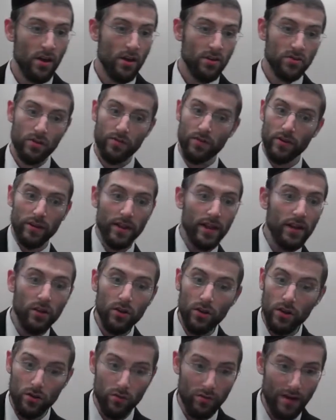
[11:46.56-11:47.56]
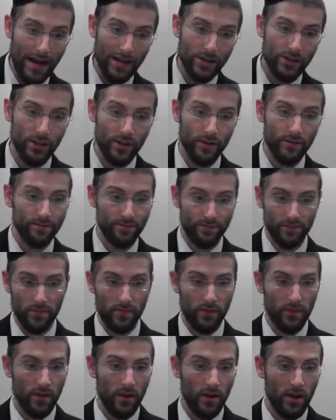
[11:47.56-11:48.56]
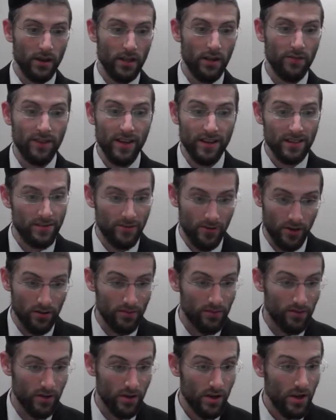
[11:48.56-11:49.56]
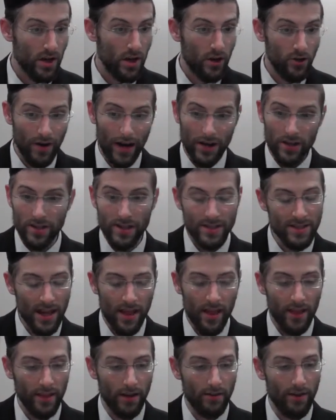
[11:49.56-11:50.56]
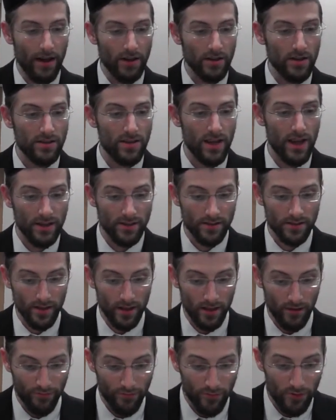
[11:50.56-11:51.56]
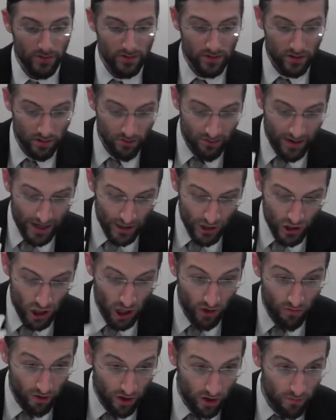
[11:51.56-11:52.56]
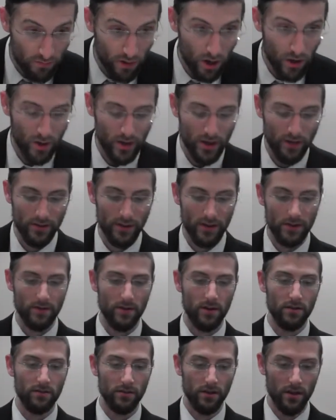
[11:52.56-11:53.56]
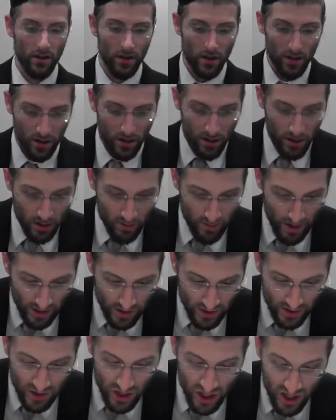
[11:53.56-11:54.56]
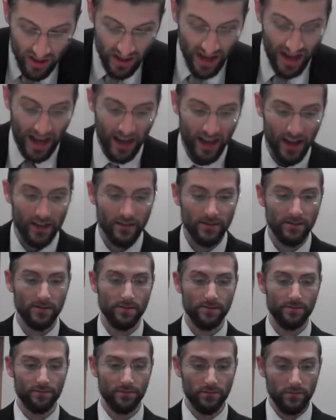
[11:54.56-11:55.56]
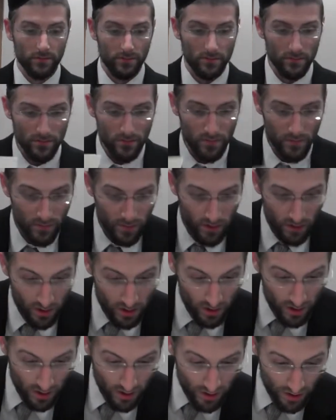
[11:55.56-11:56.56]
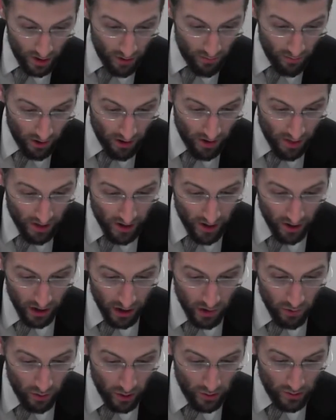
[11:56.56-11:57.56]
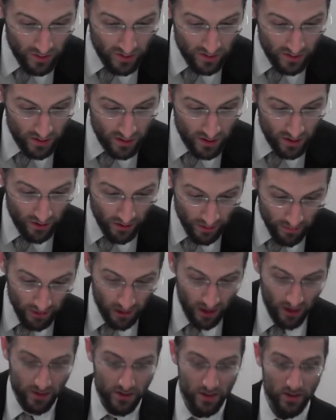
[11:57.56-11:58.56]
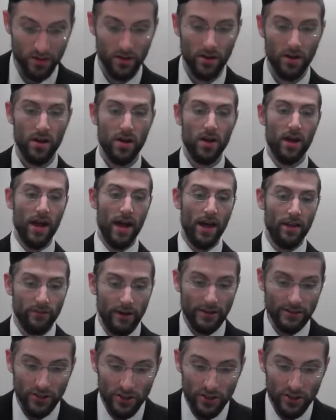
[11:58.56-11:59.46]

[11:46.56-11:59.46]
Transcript: So if you take a look at Rashi in Daf Tezvav, Rashi says not like that. Rashi says in the first Rashi of the Gemara in Daf Tezvav, Rashi says shita achas. The Gemara there quotes Rabbi Lozer, and Rashi